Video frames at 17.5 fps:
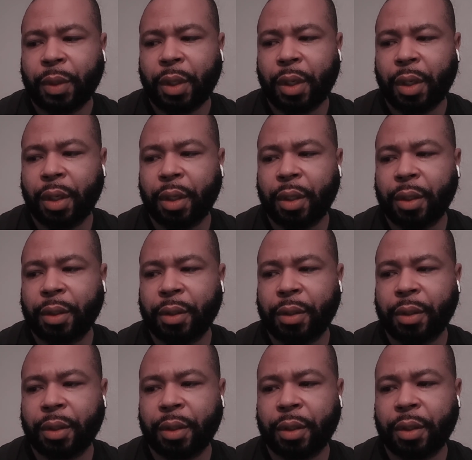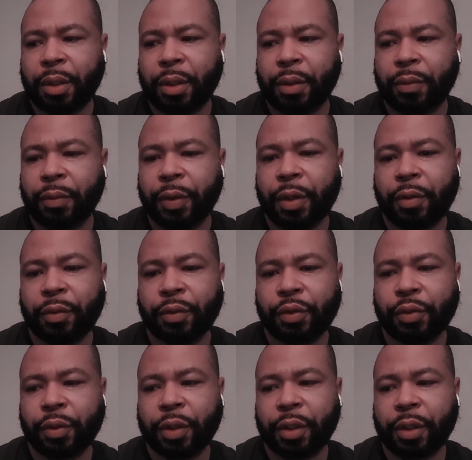And. Uh, we're gonna
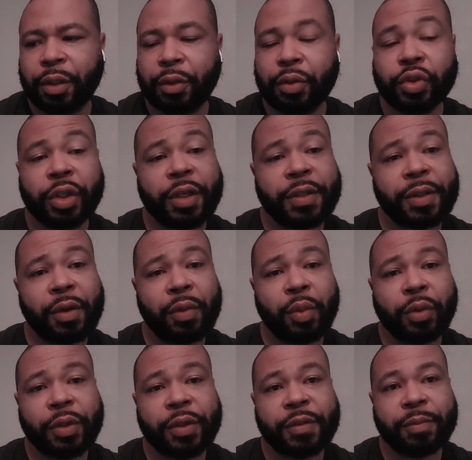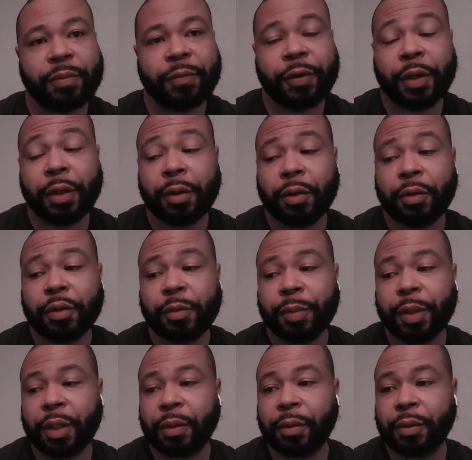do the conclusion because I don't want this video to
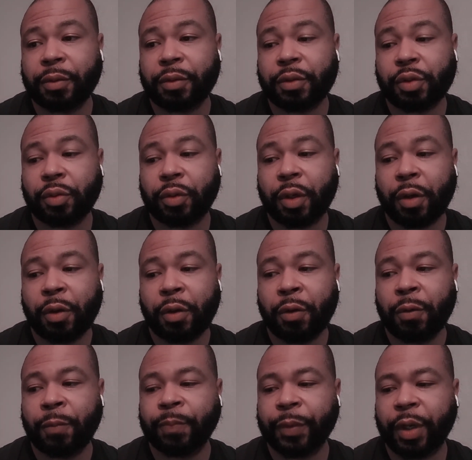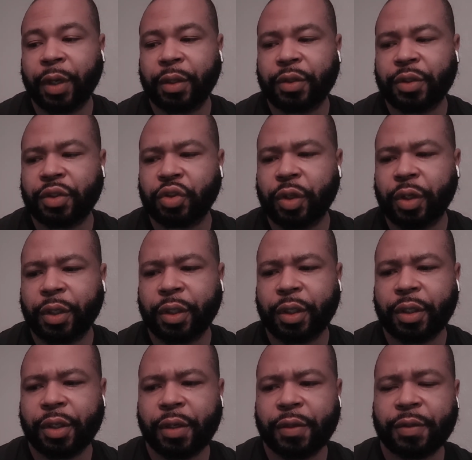be too long. I uh, just trying to
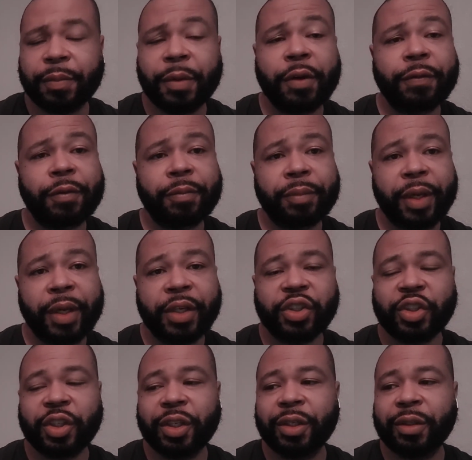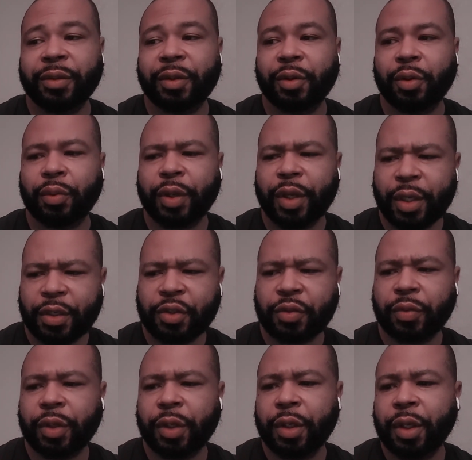give y'all some information, you know,
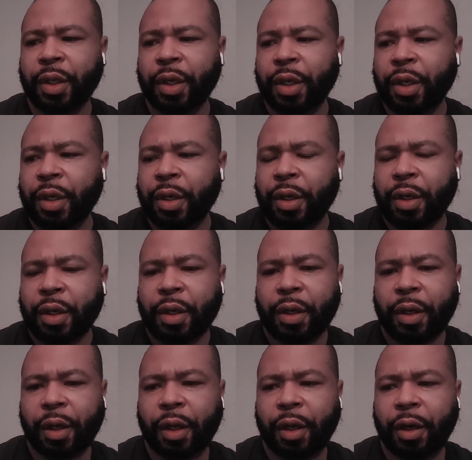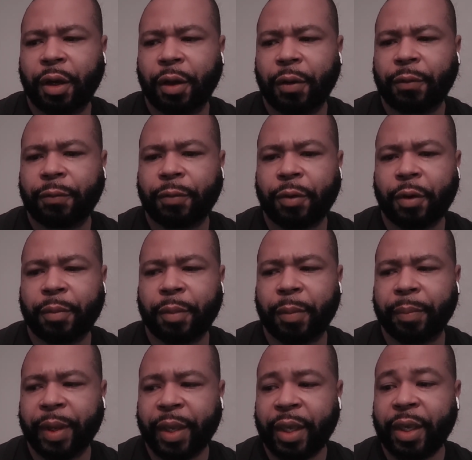history uh, from
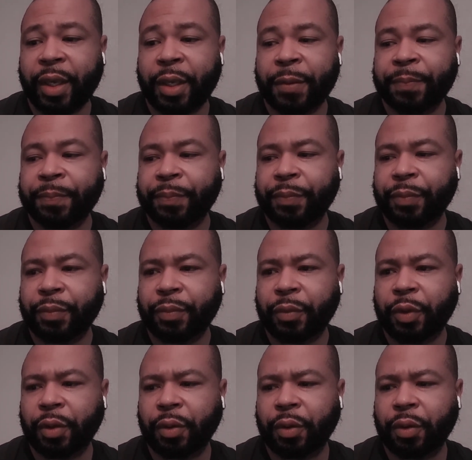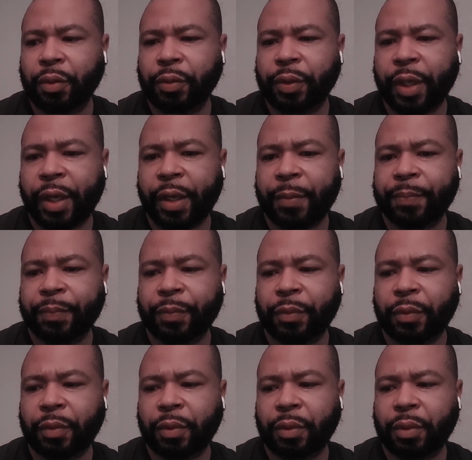a man, you know, that
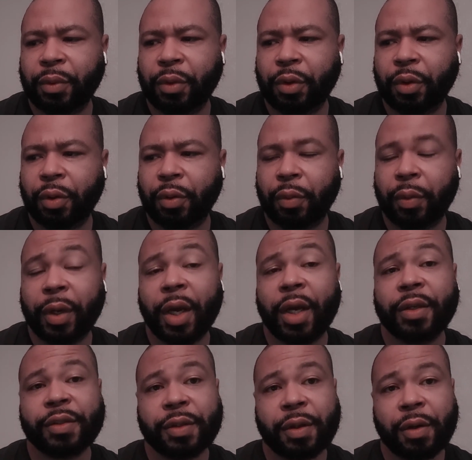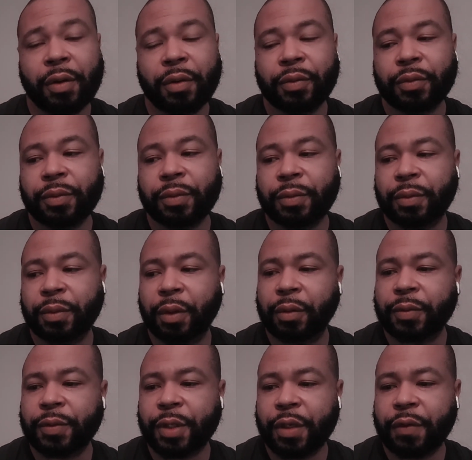you know what I saw
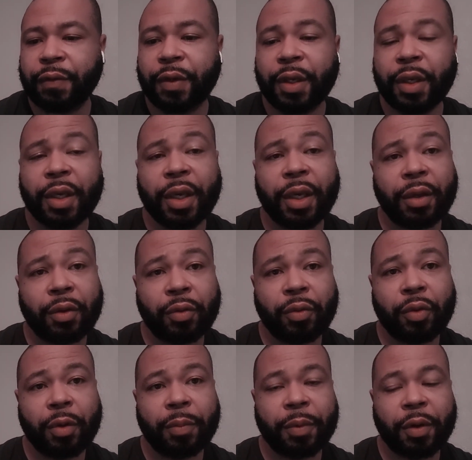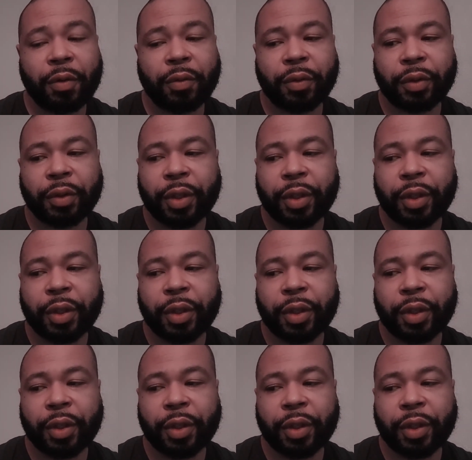on TV and grew up on.